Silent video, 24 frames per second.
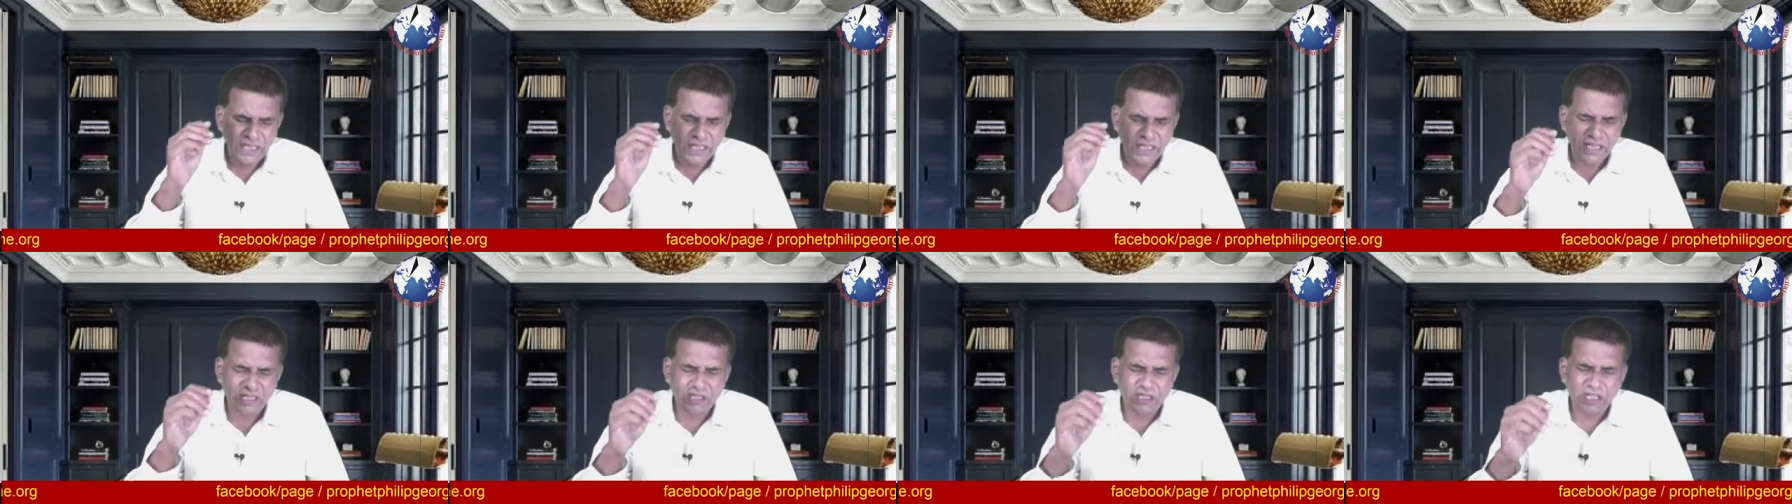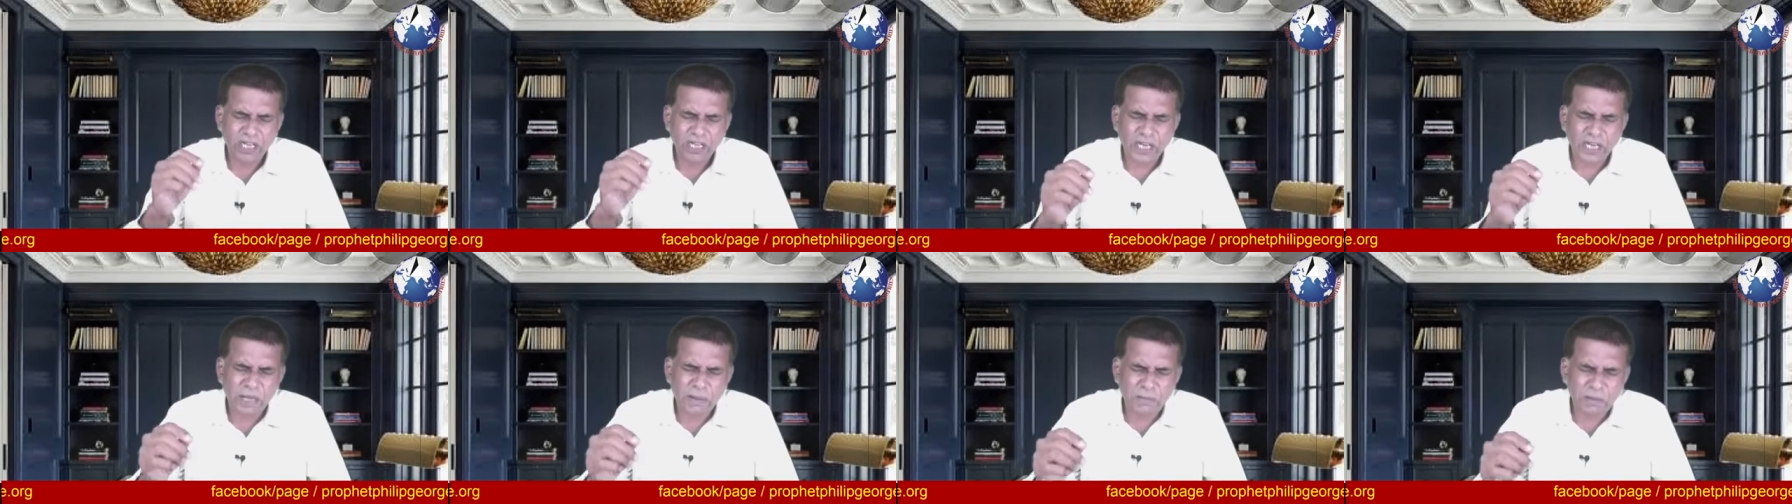In
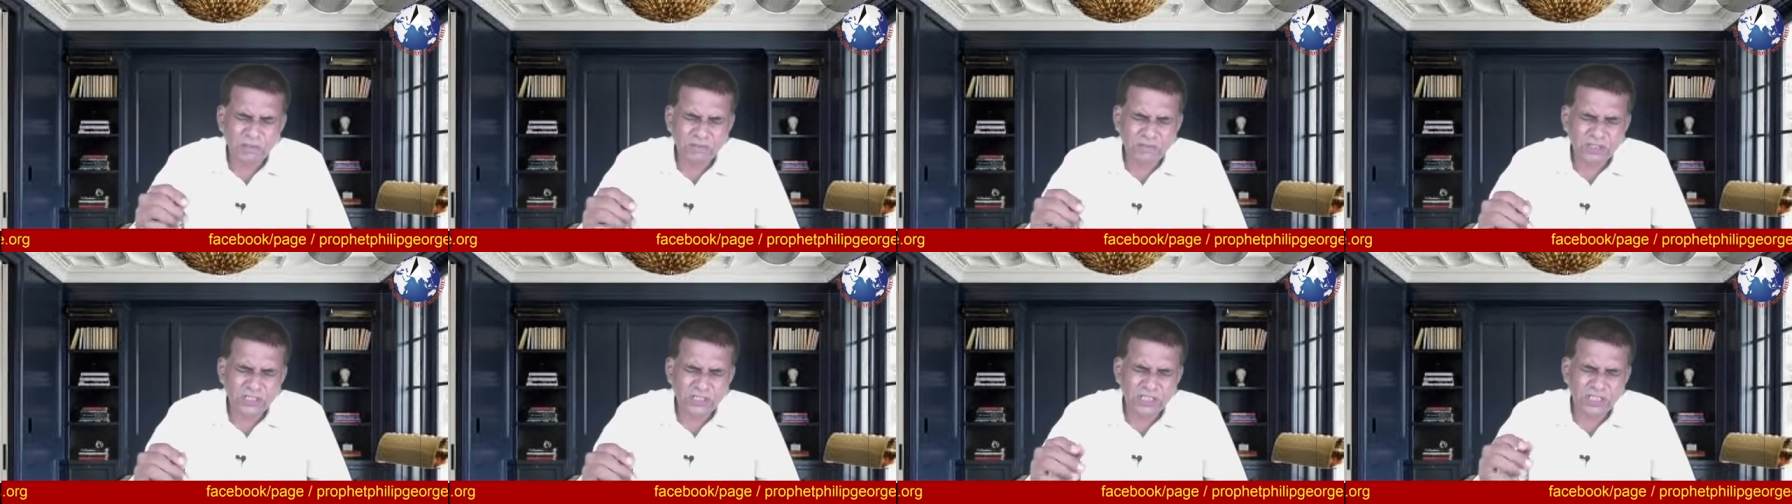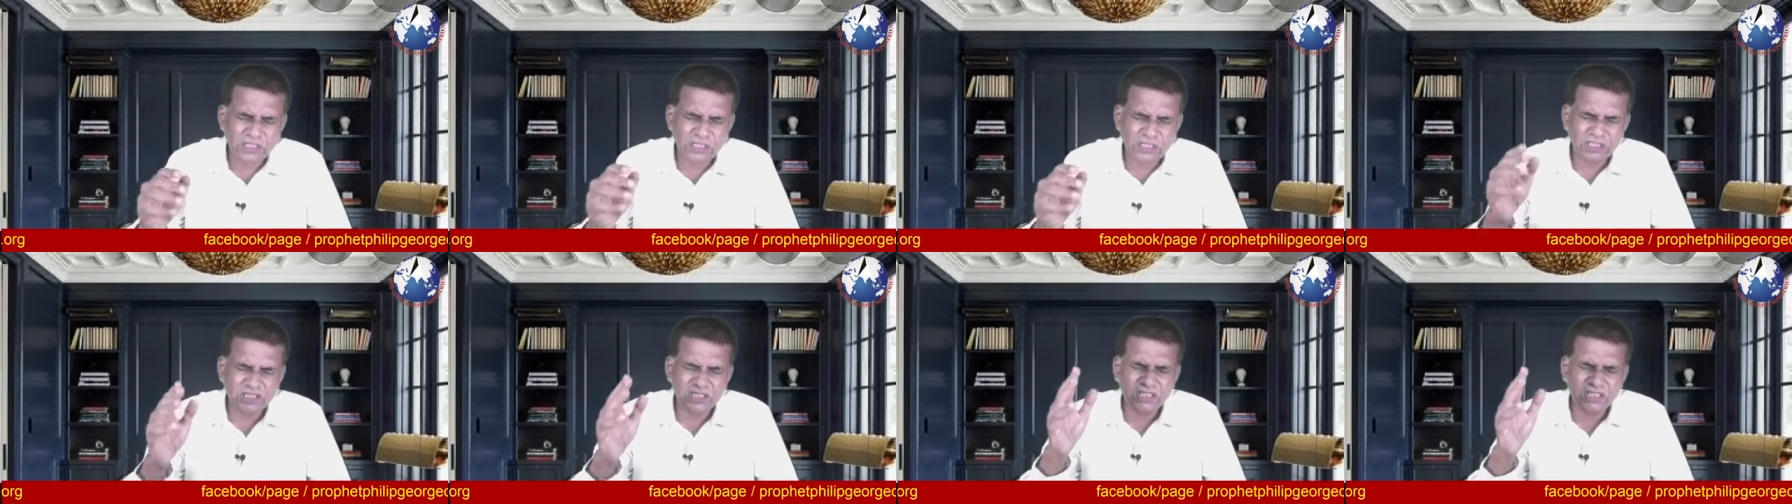the name of
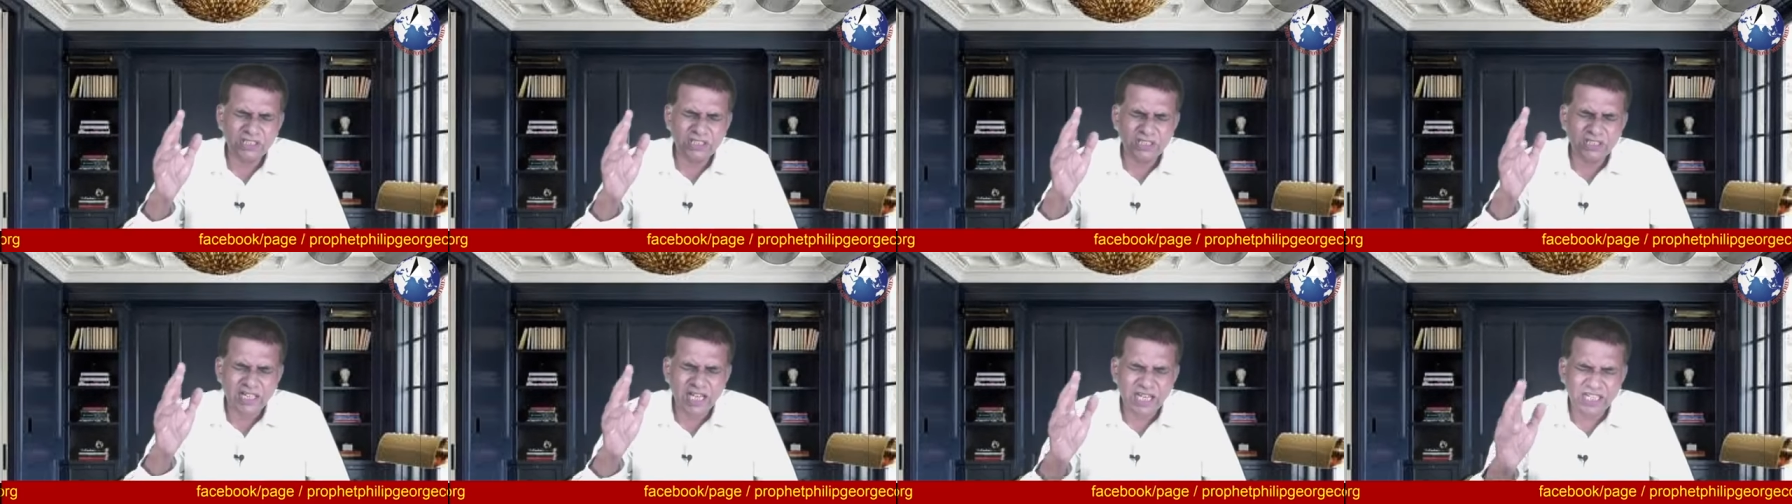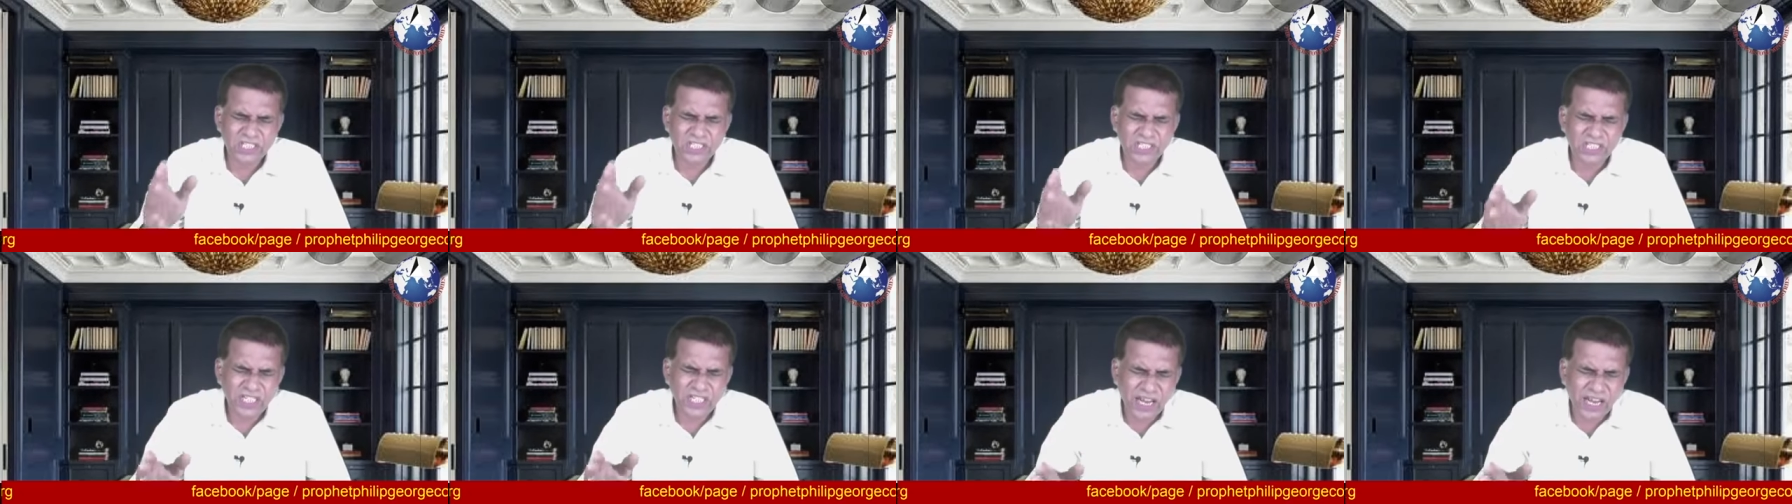Jesus.
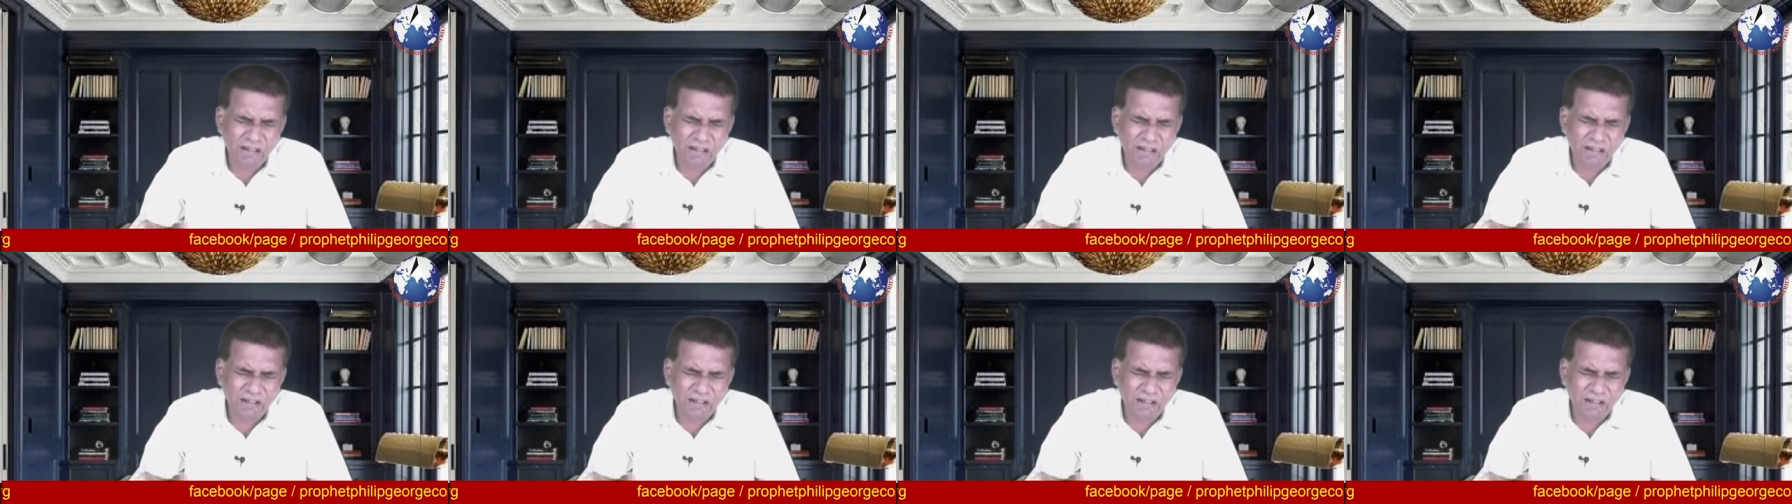Touch